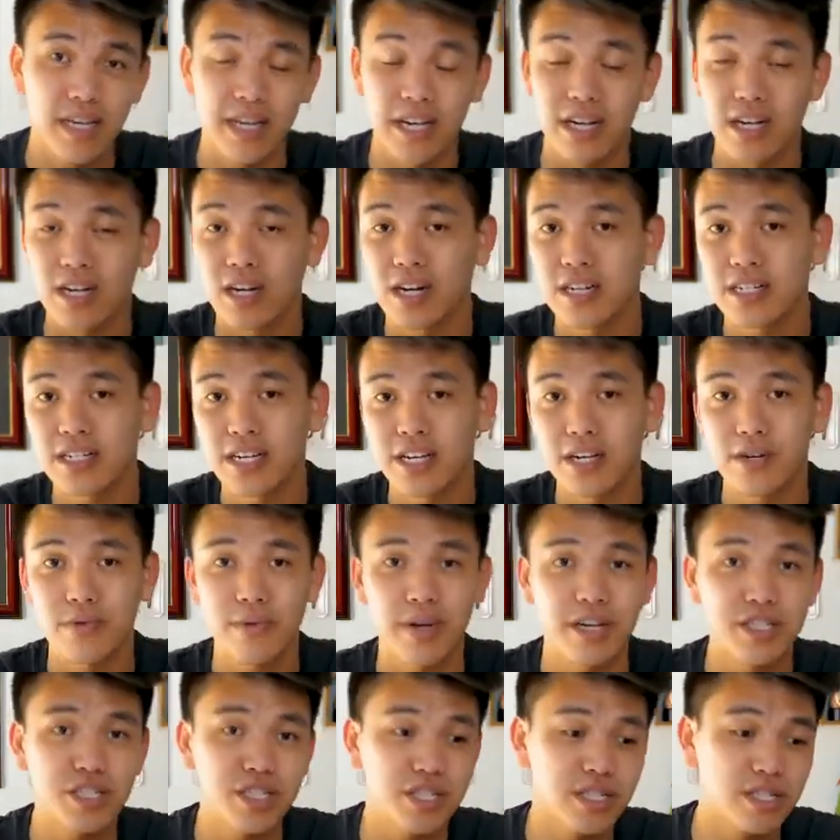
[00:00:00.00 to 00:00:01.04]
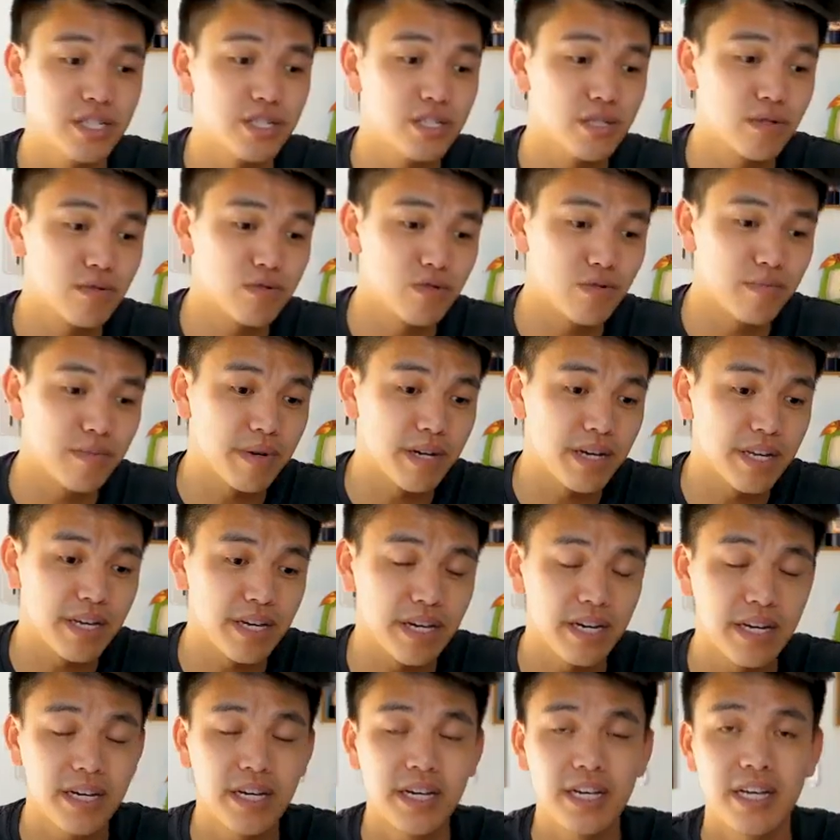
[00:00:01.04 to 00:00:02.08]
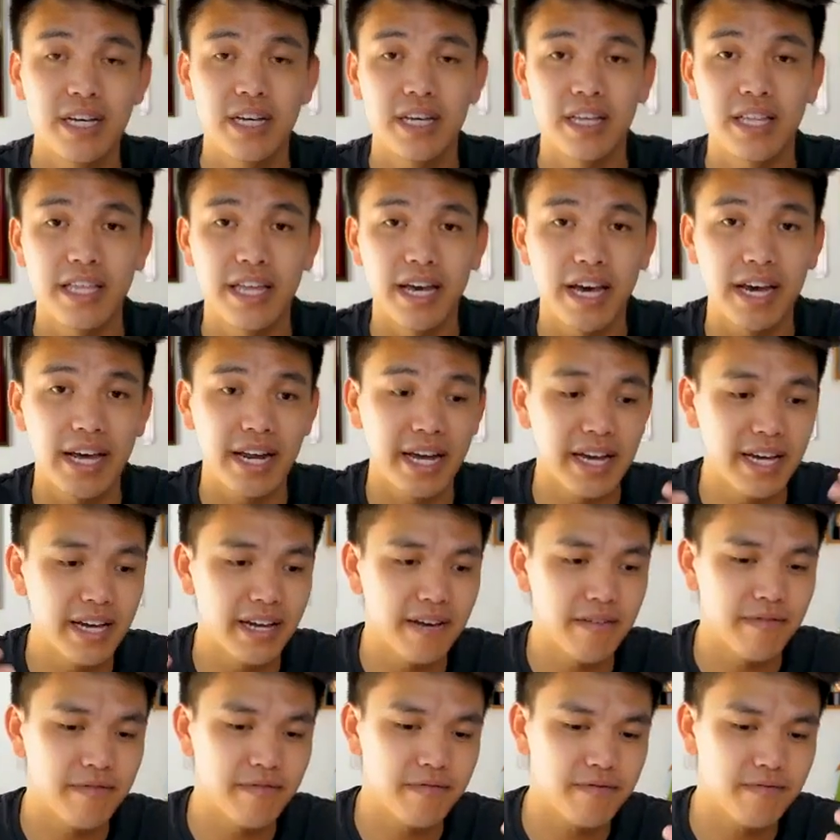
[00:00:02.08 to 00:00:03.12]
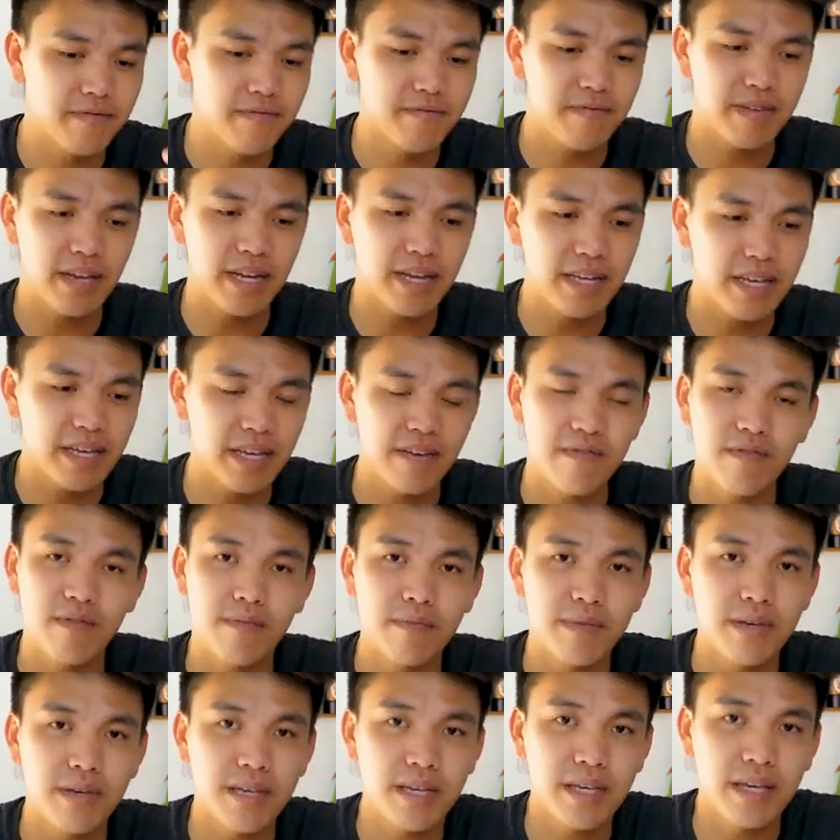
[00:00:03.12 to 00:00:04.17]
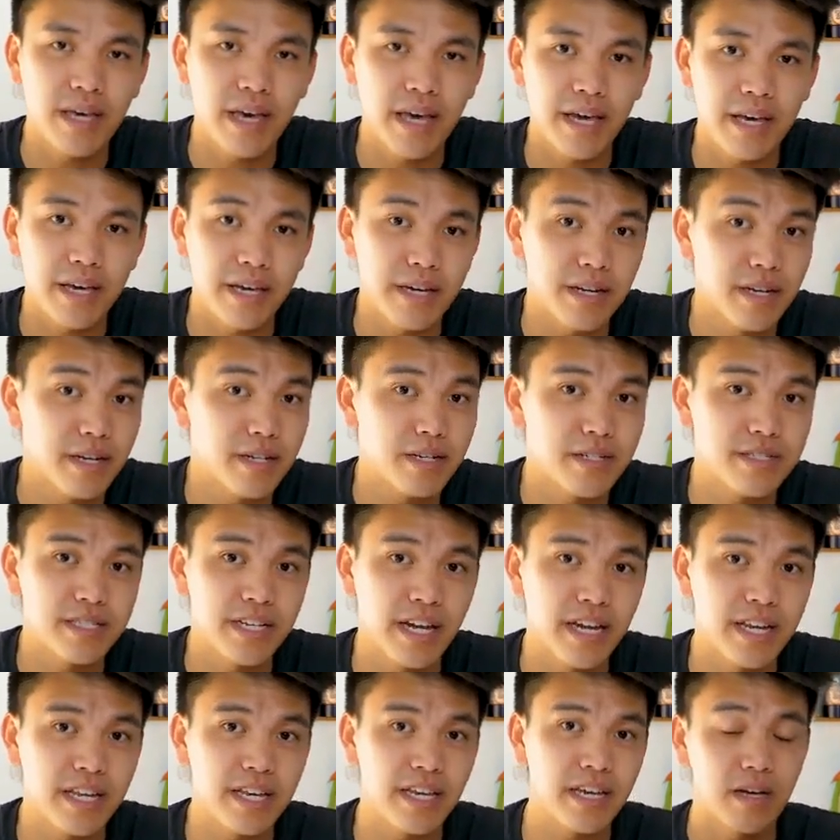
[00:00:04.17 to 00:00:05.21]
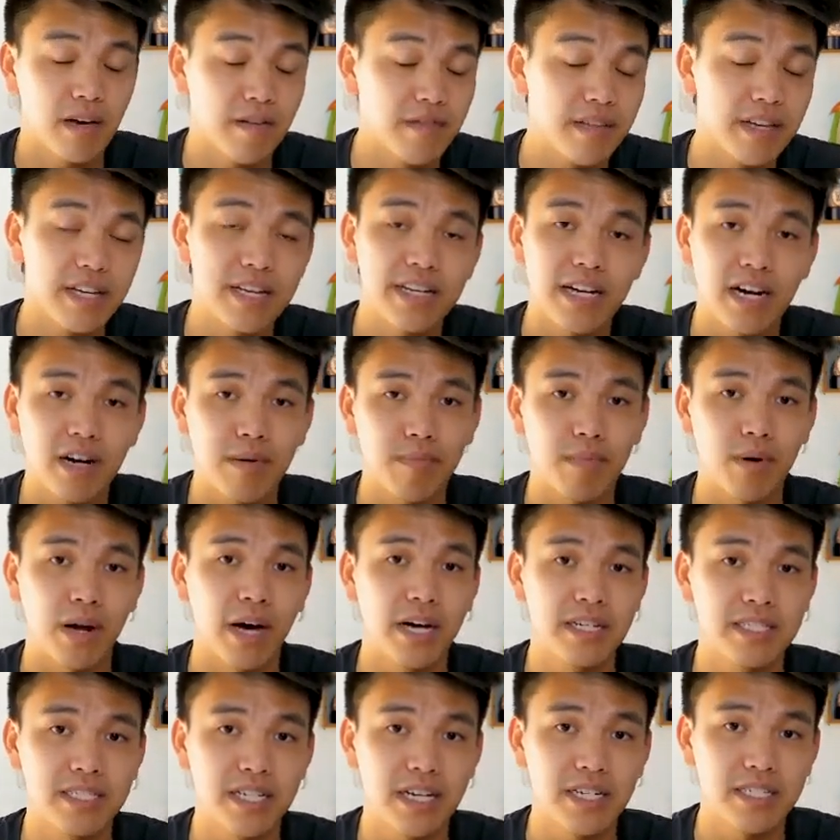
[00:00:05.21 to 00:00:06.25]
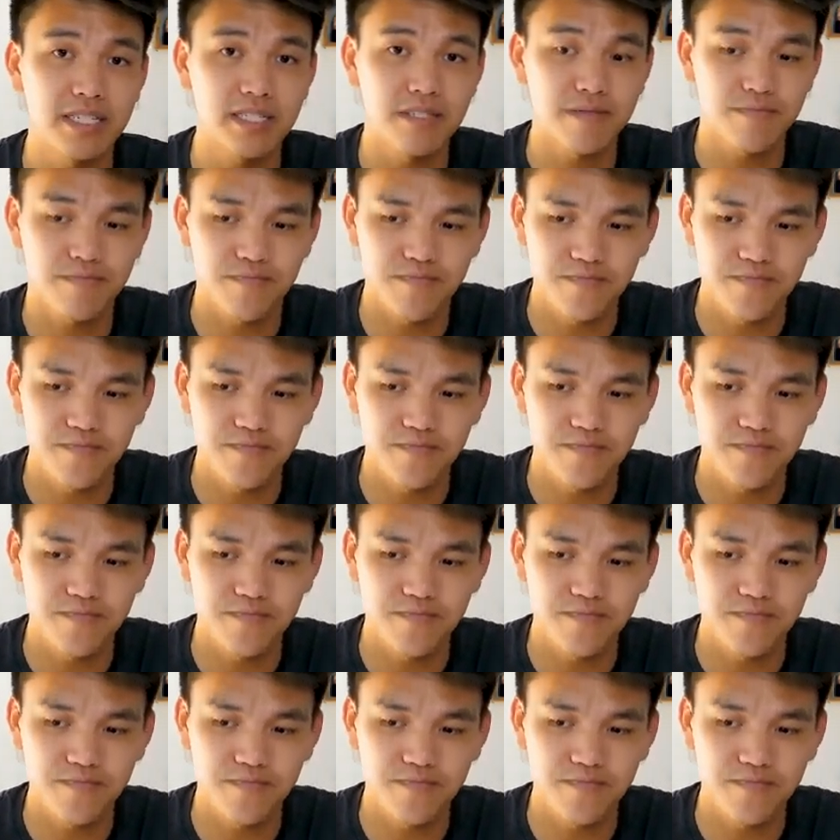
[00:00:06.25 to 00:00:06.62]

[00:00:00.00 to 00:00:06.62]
in content creation, in social media that have kind of given me a good understanding of the entire process.